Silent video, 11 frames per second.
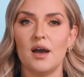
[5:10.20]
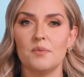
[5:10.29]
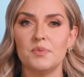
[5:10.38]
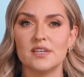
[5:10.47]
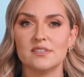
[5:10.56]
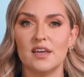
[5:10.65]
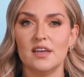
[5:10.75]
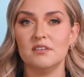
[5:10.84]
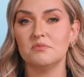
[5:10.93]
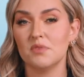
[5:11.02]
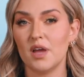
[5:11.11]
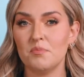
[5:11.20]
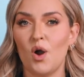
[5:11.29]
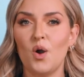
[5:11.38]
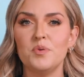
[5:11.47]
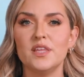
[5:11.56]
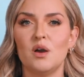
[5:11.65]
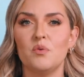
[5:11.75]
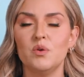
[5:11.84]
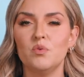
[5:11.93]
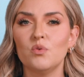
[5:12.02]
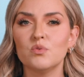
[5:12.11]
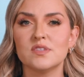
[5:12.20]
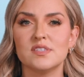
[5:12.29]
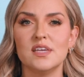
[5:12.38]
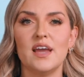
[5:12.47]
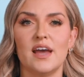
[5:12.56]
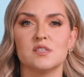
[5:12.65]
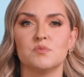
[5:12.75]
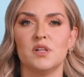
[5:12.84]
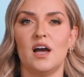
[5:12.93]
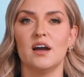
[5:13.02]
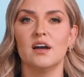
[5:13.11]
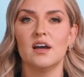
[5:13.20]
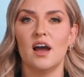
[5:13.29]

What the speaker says: because I am hoping that we won't see Hezbollah